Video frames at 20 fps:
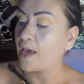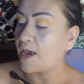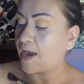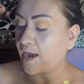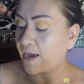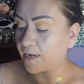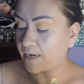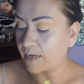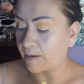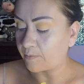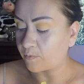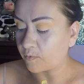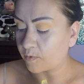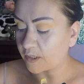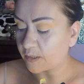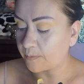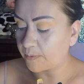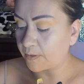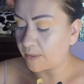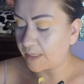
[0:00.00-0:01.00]
and I'm going
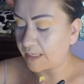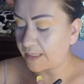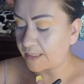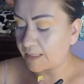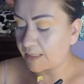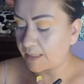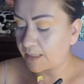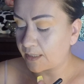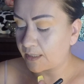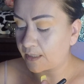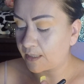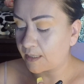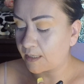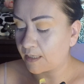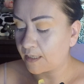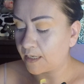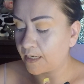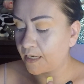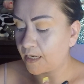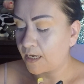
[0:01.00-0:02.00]
to put it
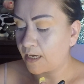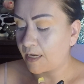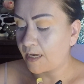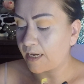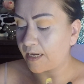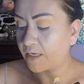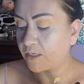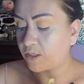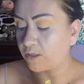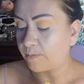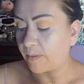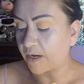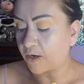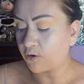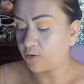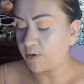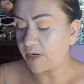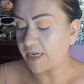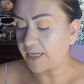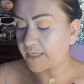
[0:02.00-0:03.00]
into my
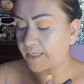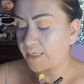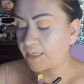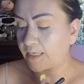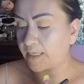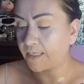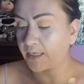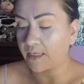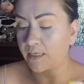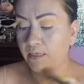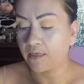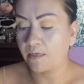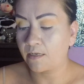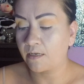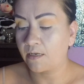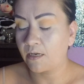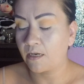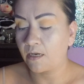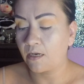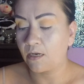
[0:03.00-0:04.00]
crease.
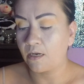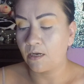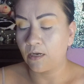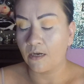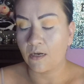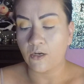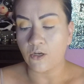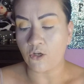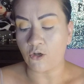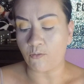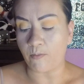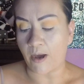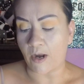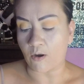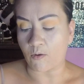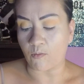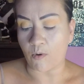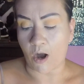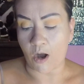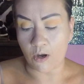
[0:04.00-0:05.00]
You better
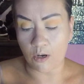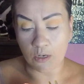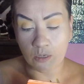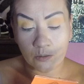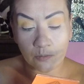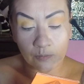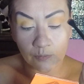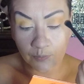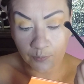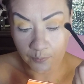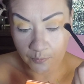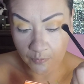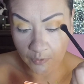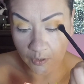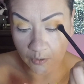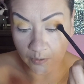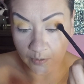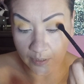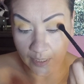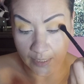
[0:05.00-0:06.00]
work.
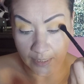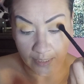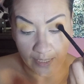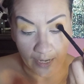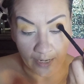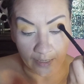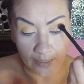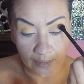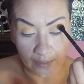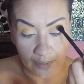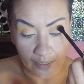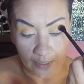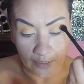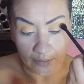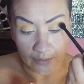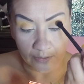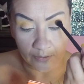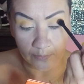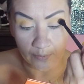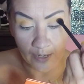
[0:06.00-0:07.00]
Who says that?
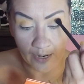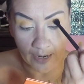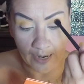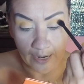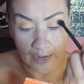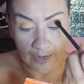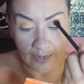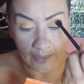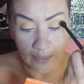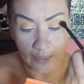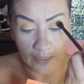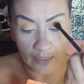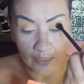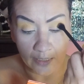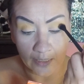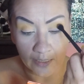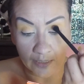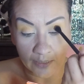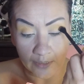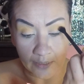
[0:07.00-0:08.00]
That's right.
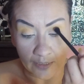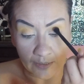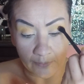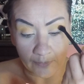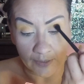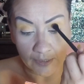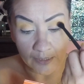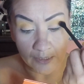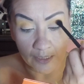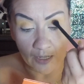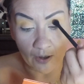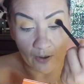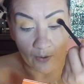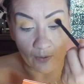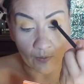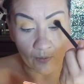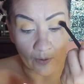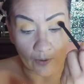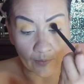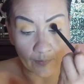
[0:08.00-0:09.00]
Every
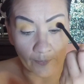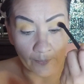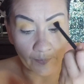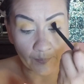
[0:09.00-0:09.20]
star.